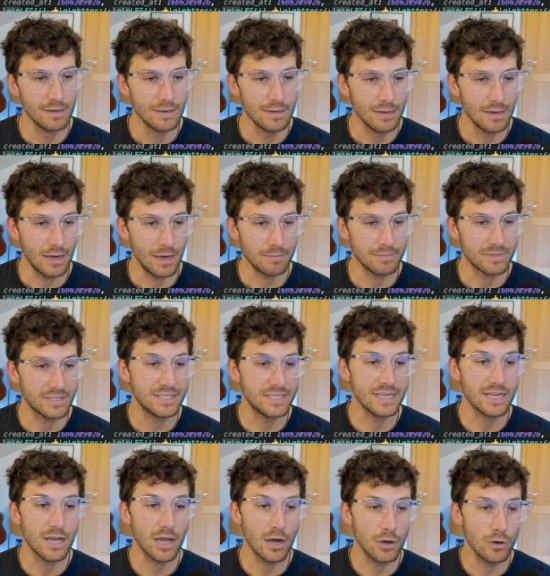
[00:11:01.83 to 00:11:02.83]
to
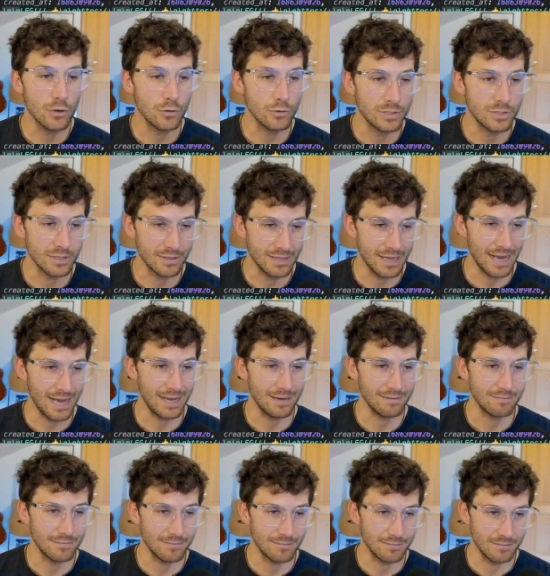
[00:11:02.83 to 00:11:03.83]
decode that
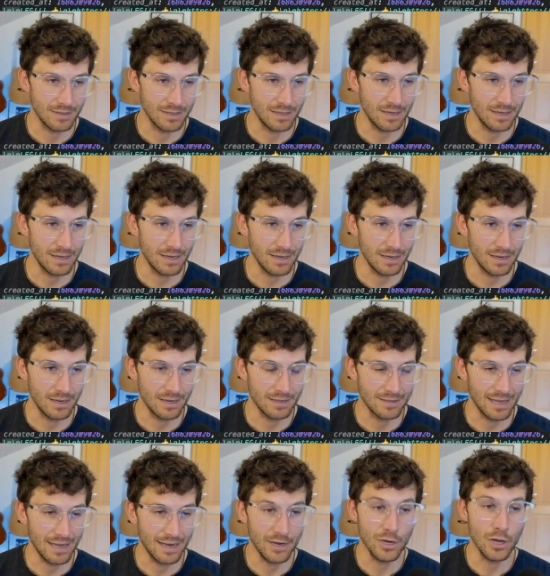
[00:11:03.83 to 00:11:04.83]

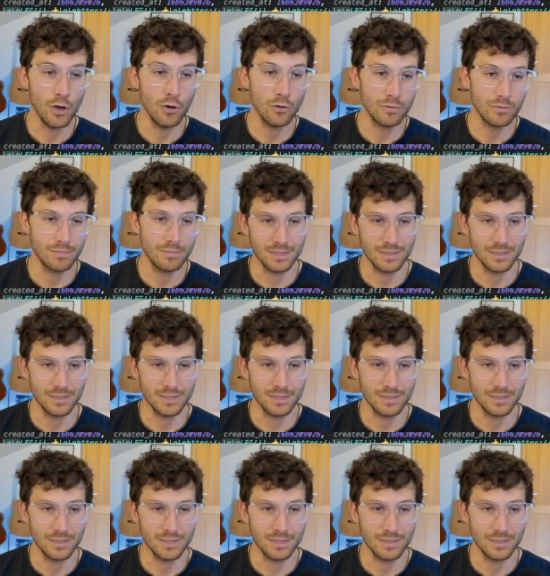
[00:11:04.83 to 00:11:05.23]
note